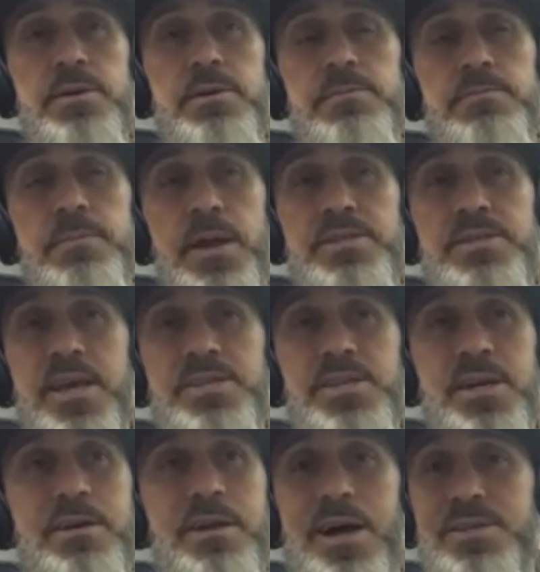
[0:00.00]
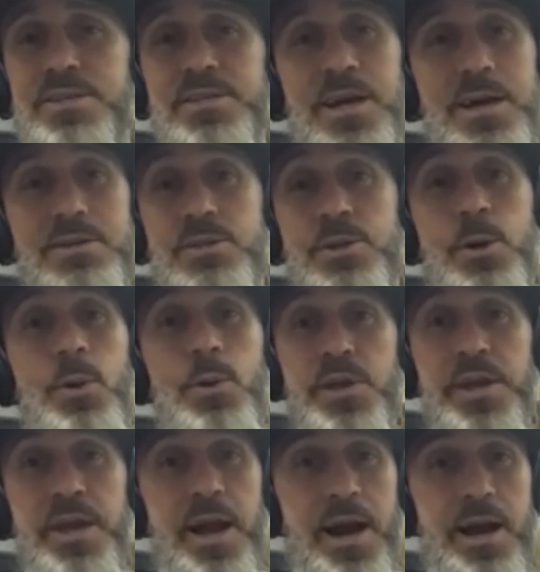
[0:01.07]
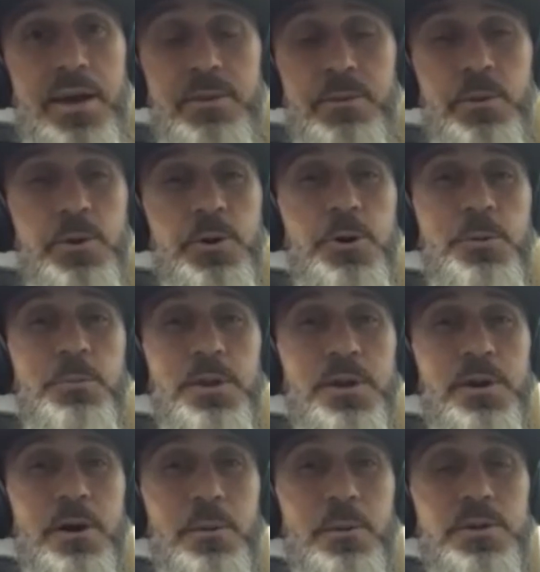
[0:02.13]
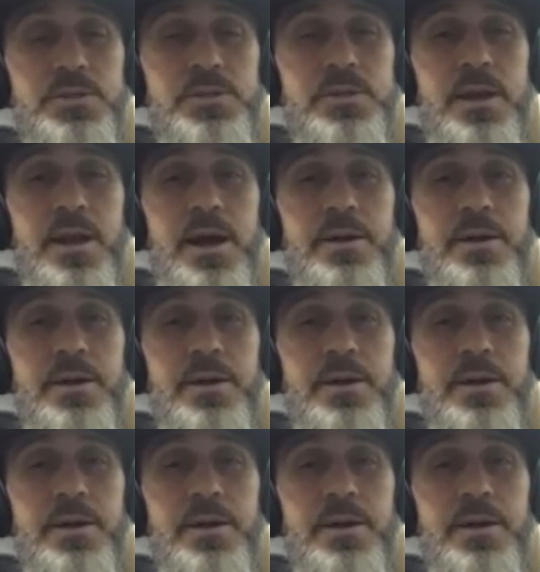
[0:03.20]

meditation classes. I was the only guy in the room. It was, and I